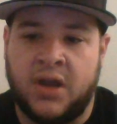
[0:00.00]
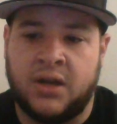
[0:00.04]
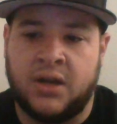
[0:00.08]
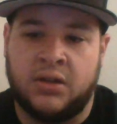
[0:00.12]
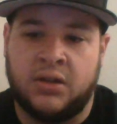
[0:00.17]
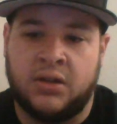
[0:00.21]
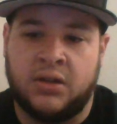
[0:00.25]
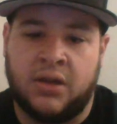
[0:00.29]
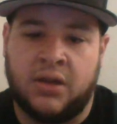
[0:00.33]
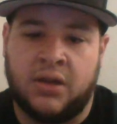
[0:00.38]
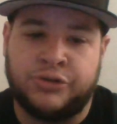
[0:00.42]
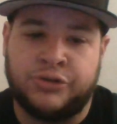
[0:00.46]
and
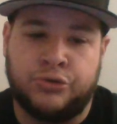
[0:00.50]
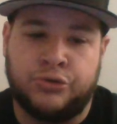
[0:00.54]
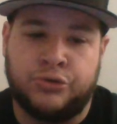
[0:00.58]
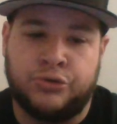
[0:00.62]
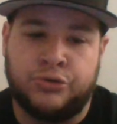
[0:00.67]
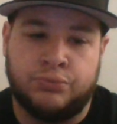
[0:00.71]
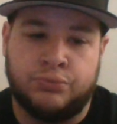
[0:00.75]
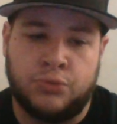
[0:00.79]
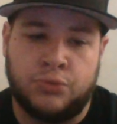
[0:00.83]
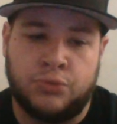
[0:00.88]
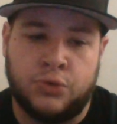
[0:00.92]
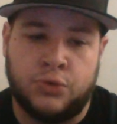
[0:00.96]
allows you
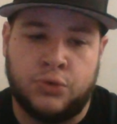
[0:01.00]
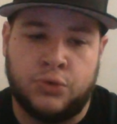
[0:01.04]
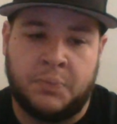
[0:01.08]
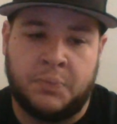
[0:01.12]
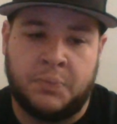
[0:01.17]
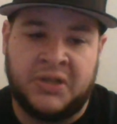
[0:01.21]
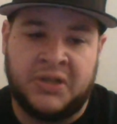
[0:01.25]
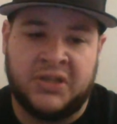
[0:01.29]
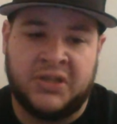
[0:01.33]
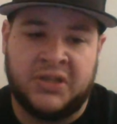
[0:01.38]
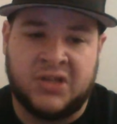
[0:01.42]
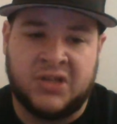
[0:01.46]
to move a
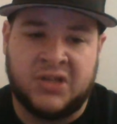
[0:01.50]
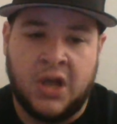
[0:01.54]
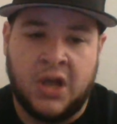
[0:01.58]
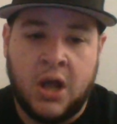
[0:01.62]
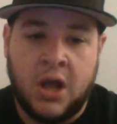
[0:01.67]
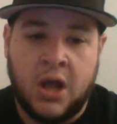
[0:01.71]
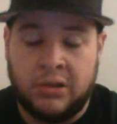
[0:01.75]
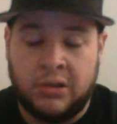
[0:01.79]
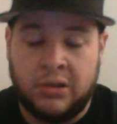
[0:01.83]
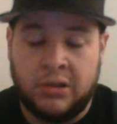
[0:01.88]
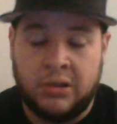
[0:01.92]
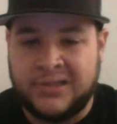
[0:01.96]
piece
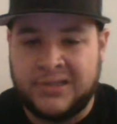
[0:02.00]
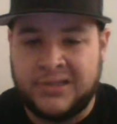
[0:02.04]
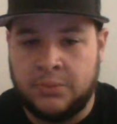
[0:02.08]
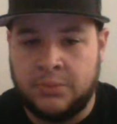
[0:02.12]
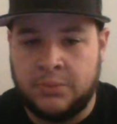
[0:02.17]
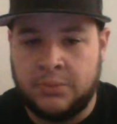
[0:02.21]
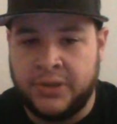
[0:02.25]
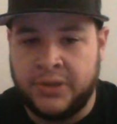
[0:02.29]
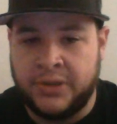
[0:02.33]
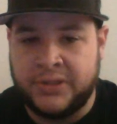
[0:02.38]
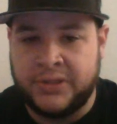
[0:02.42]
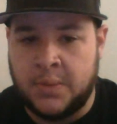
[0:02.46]
like Tim
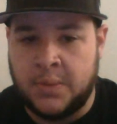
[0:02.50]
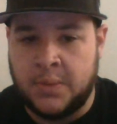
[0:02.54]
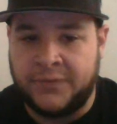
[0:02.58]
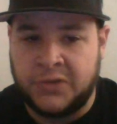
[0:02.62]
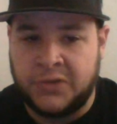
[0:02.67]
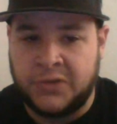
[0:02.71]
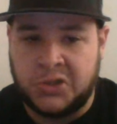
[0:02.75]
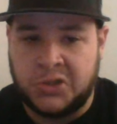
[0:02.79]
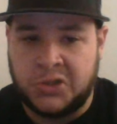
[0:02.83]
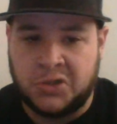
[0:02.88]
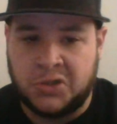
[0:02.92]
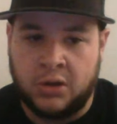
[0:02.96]
Lincecum if
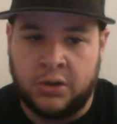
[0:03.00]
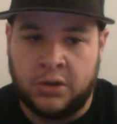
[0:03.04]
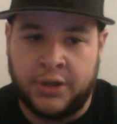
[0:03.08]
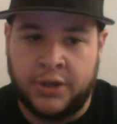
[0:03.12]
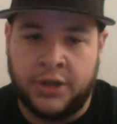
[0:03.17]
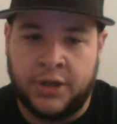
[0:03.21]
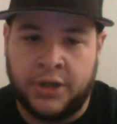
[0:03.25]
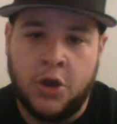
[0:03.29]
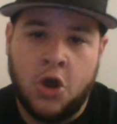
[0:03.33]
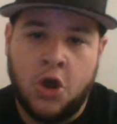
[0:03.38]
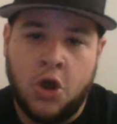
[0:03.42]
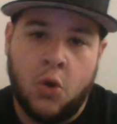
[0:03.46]
he's
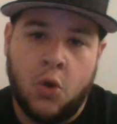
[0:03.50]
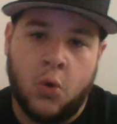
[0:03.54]
struggling,